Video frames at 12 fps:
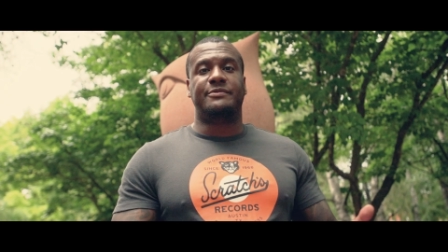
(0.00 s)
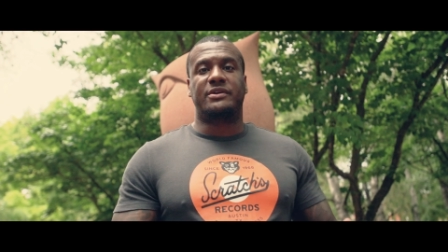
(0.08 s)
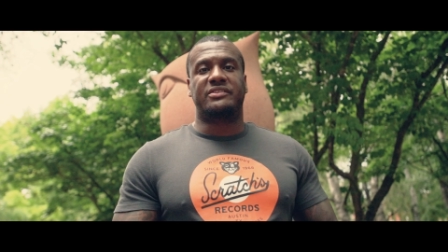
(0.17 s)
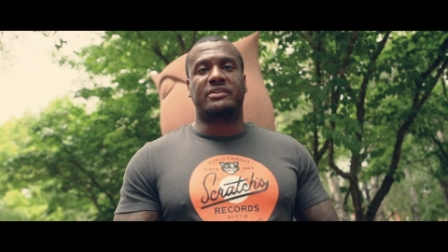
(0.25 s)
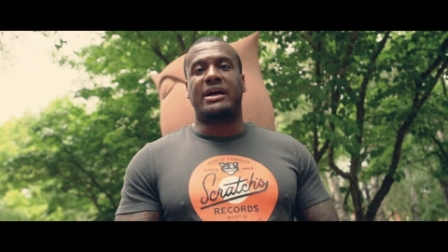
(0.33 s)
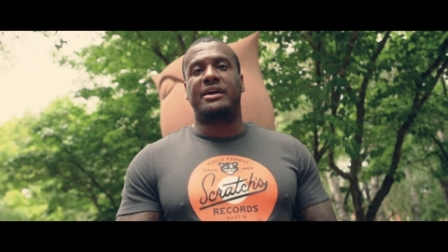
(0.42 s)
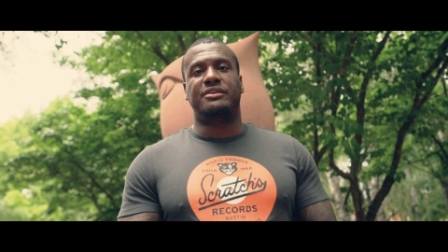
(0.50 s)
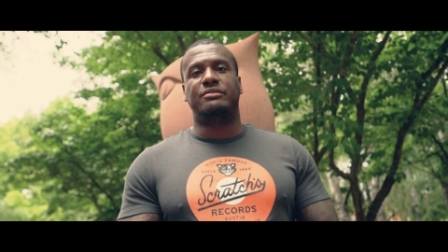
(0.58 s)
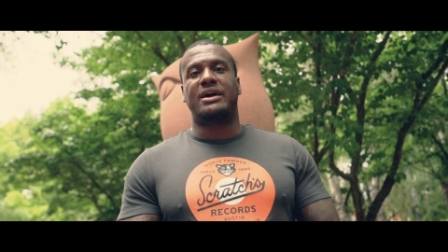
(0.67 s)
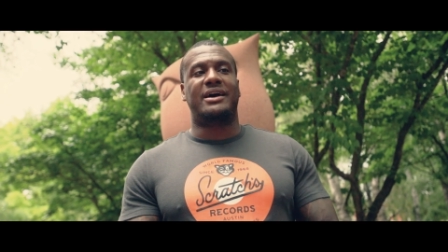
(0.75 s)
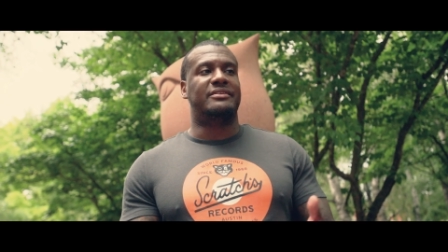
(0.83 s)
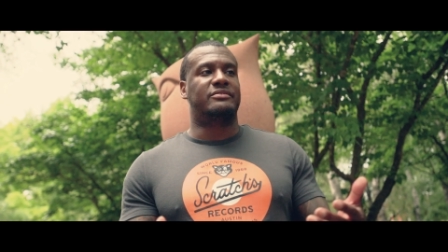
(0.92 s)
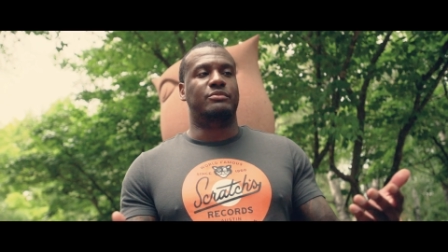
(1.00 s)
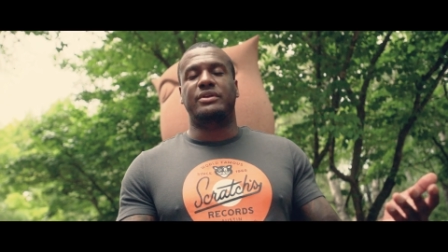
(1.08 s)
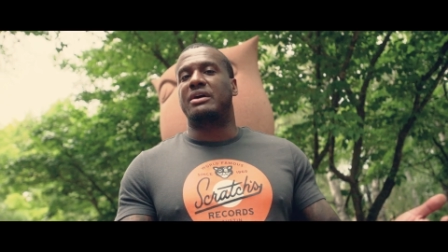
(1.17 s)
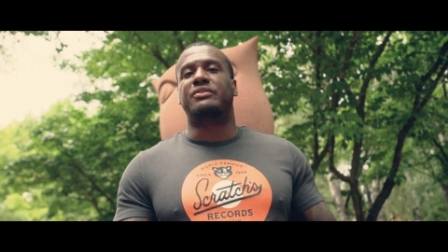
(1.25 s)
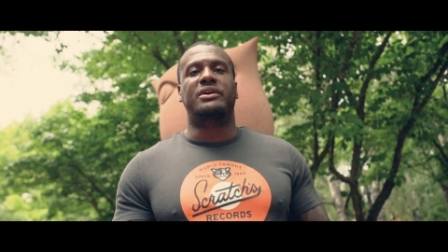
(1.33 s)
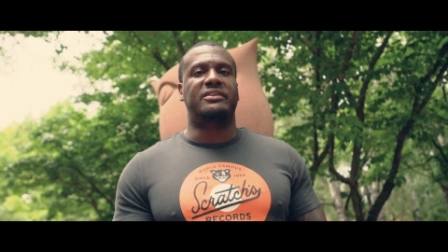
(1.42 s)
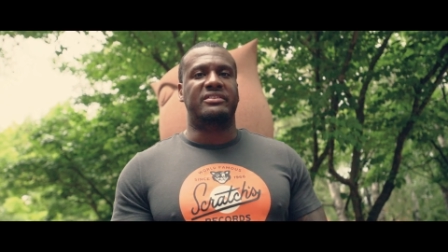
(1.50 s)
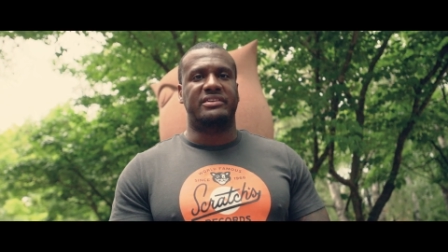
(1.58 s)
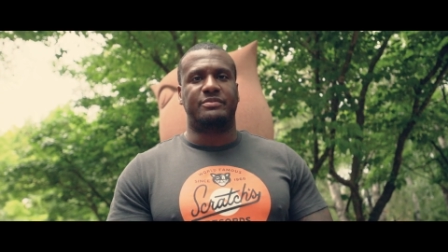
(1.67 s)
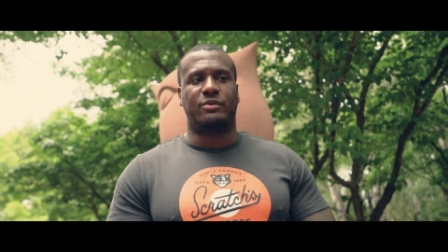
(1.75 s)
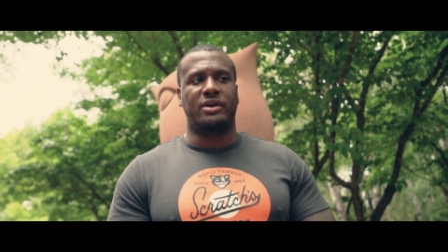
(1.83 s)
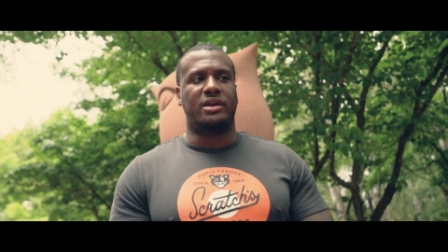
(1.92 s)
because a lot of you guys will never get to
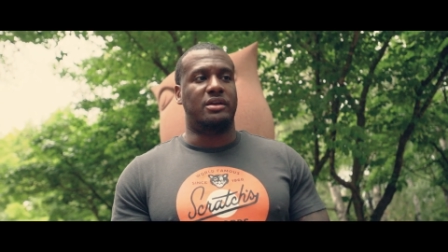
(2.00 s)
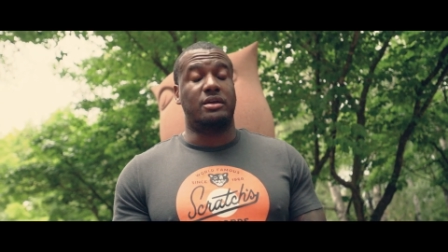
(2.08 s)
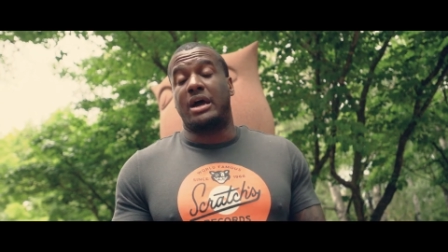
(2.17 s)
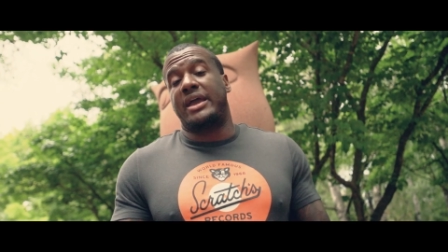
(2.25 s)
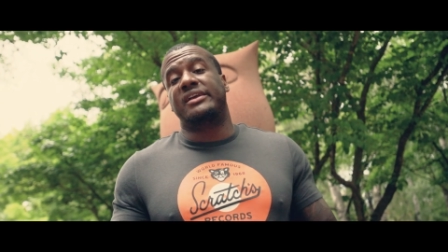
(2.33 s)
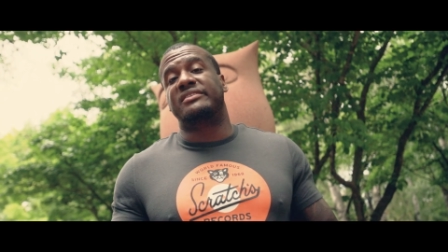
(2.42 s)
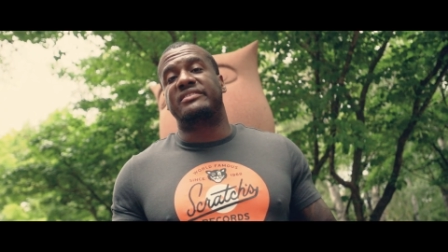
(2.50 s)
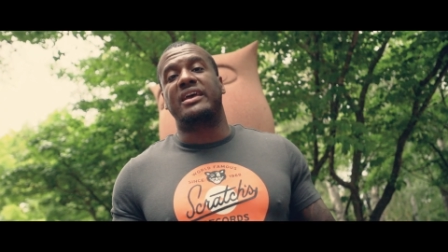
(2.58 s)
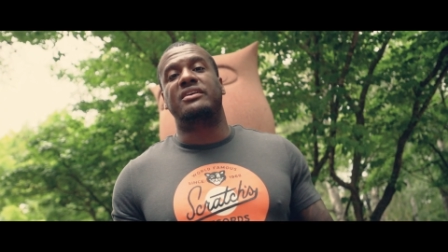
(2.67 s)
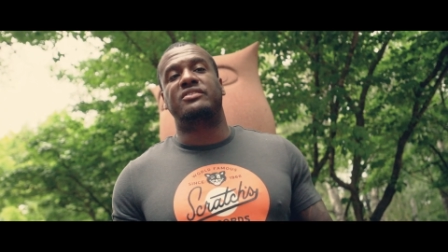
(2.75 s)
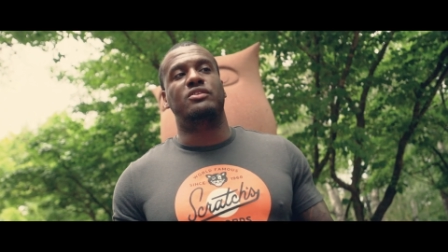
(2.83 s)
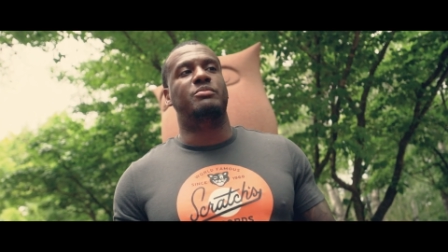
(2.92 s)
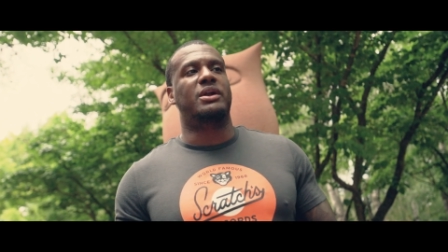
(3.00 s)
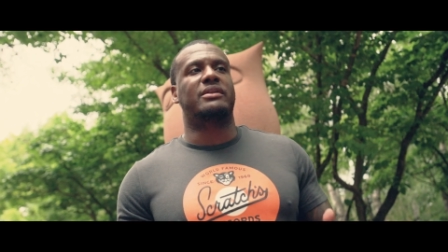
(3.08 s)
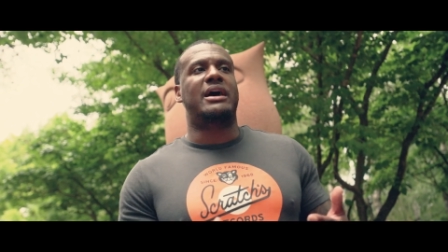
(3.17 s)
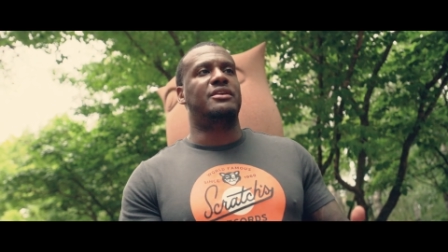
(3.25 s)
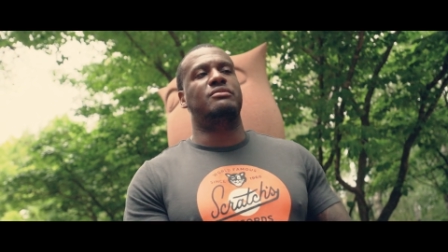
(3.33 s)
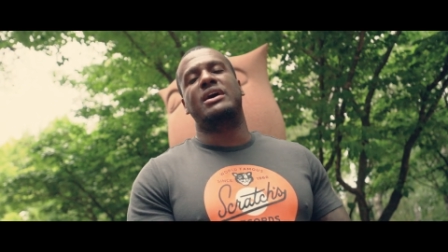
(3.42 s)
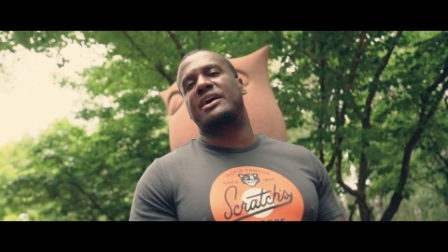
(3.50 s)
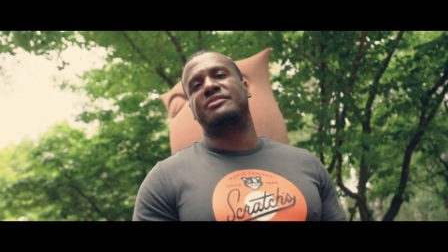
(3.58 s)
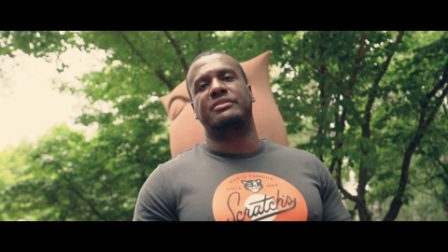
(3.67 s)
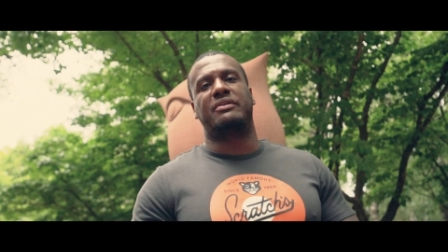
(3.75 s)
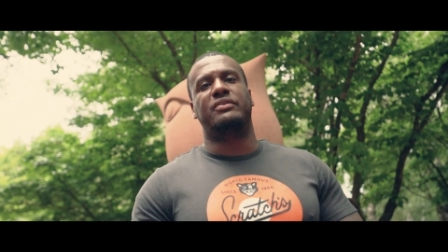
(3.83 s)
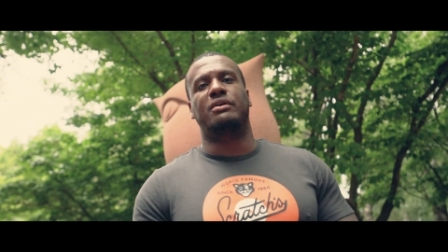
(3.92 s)
this point, and I hate to say it to you, but a lot of you guys
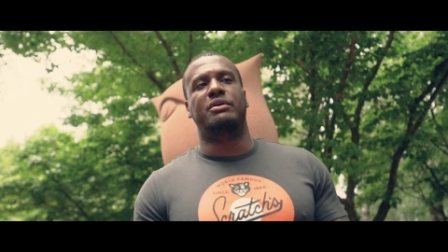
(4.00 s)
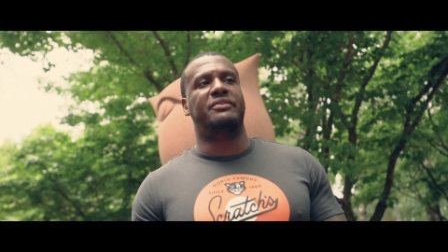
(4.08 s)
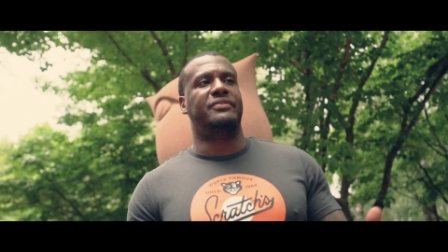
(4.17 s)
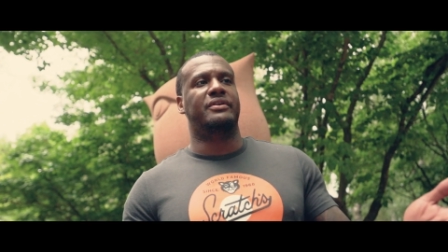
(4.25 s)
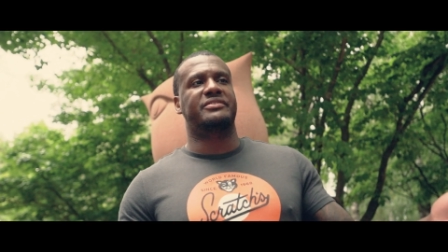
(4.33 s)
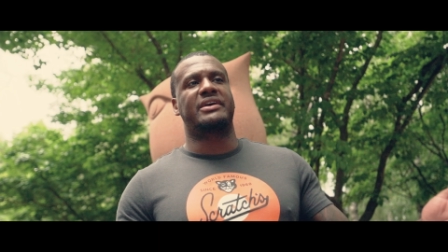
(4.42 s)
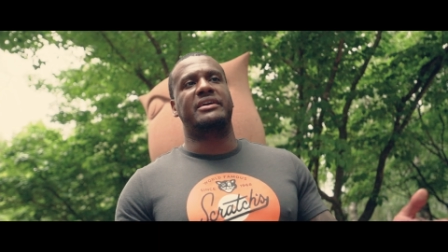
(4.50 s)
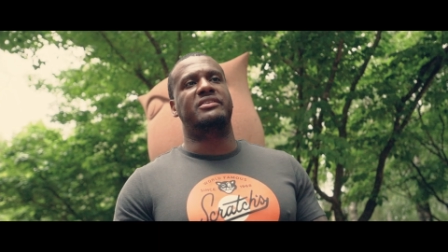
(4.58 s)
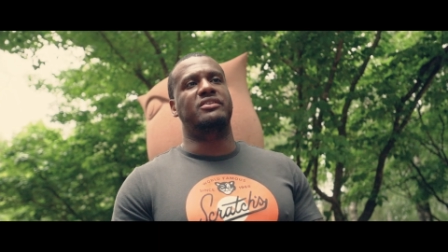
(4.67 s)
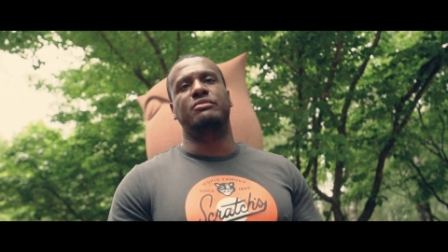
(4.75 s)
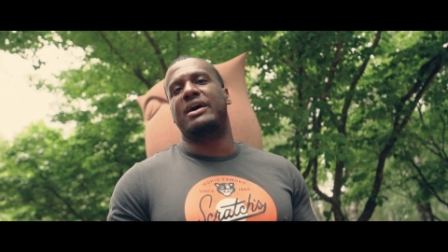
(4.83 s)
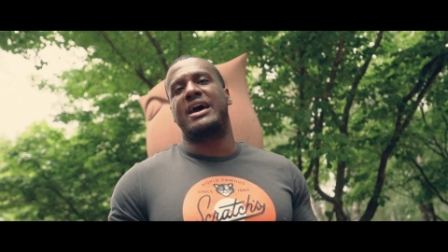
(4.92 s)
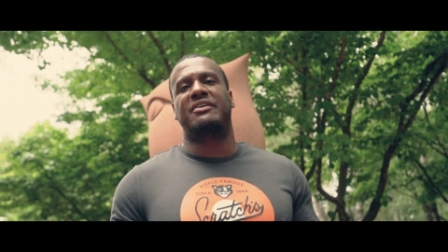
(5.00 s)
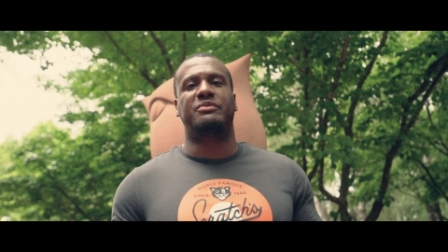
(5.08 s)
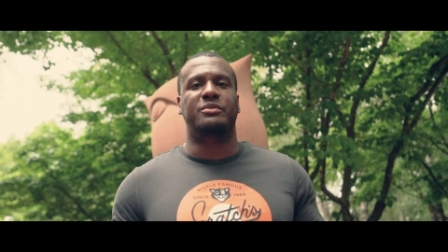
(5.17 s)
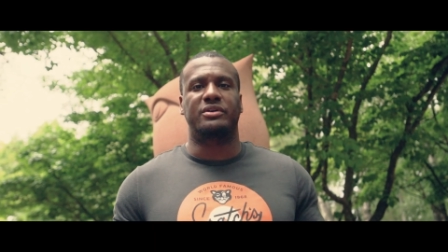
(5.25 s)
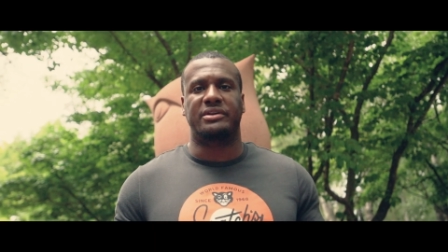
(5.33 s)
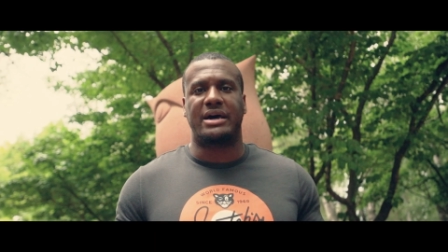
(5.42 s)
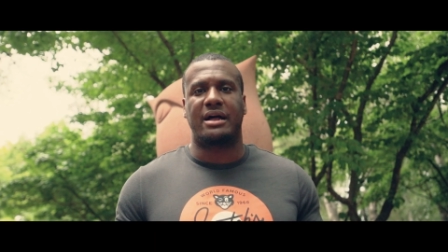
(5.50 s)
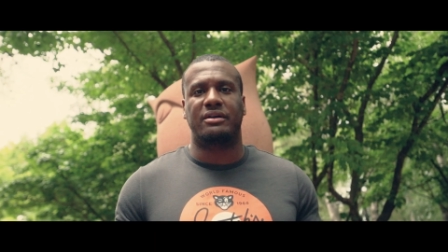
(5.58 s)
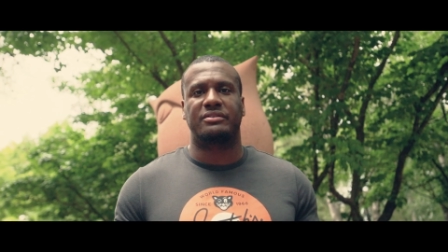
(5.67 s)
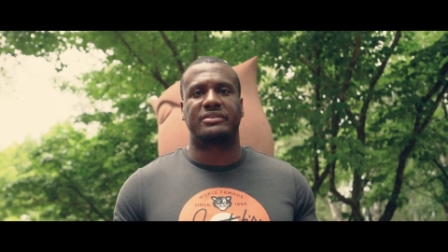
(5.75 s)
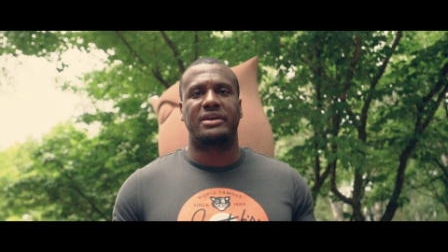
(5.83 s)
will never know what it feels like to do $500,000.